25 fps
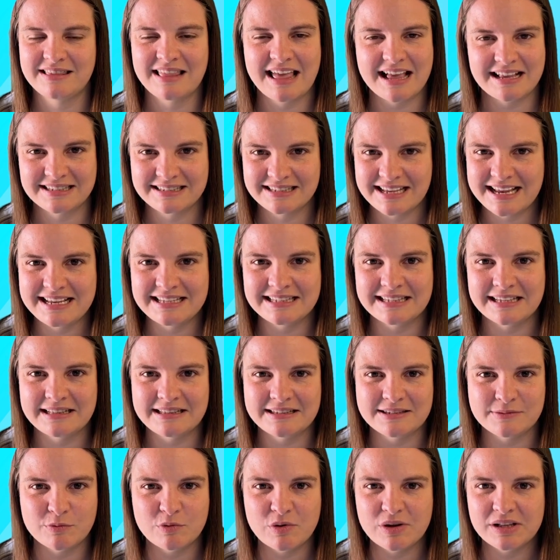Their
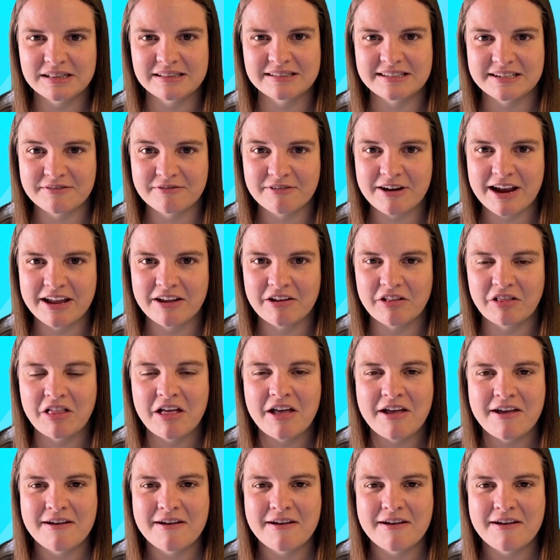seasons will derail